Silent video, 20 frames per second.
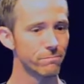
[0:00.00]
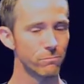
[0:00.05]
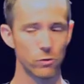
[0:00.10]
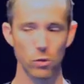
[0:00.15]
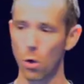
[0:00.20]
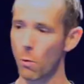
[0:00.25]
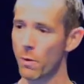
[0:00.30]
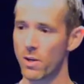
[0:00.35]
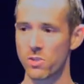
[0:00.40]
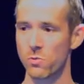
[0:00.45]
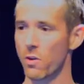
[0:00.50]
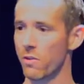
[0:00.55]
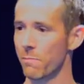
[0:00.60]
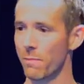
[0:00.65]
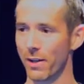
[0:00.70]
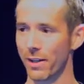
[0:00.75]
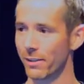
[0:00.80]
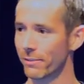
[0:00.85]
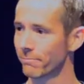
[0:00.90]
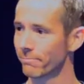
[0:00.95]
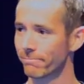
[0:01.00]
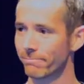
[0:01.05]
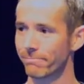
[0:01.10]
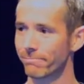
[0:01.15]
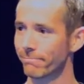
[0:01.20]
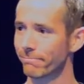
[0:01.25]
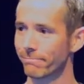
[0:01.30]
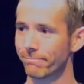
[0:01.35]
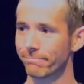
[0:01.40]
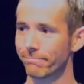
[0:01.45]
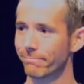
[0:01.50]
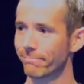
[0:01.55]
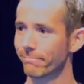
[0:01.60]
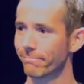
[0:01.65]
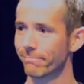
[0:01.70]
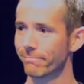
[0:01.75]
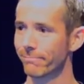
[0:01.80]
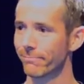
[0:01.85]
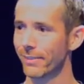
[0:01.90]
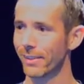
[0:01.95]
Nobody's with me.
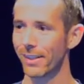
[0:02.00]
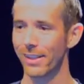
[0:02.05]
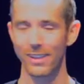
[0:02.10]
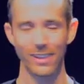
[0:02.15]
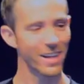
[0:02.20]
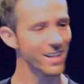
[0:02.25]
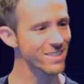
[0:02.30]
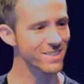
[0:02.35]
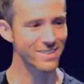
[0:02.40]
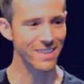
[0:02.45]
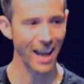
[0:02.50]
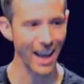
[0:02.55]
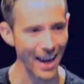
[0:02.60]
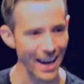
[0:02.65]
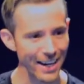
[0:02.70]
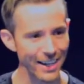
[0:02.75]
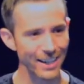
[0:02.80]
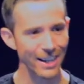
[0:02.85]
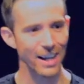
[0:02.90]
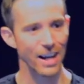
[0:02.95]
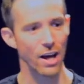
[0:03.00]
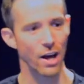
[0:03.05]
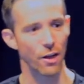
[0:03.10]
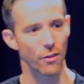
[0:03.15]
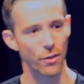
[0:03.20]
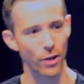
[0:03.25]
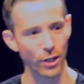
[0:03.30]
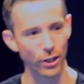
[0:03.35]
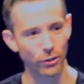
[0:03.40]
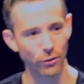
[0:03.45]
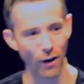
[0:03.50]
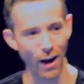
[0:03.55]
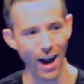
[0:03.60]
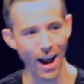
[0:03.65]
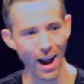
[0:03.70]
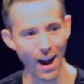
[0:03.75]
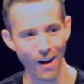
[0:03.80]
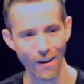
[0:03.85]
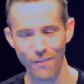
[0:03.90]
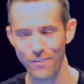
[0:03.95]
Let's take the
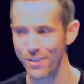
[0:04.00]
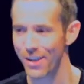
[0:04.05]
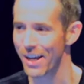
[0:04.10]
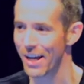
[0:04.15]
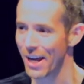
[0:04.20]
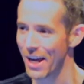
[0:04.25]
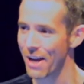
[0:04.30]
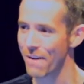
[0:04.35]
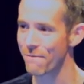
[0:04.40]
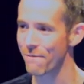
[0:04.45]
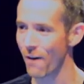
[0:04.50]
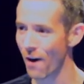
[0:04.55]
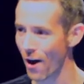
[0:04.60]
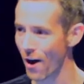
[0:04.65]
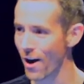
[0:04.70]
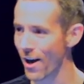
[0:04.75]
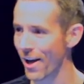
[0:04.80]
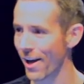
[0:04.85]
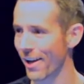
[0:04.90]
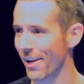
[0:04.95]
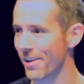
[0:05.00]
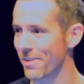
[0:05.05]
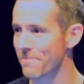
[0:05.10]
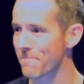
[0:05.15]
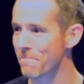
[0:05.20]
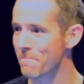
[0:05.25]
ground in Vernon.